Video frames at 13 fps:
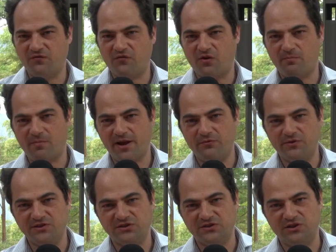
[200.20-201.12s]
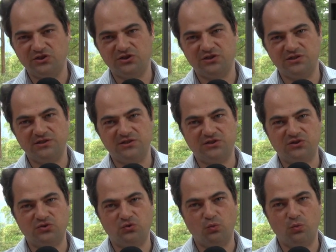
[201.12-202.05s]
for my research
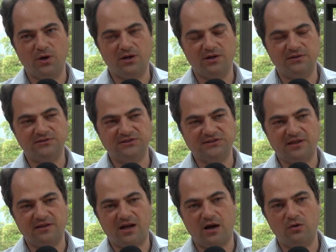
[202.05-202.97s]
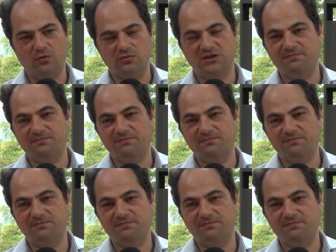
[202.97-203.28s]
is to uh, understand how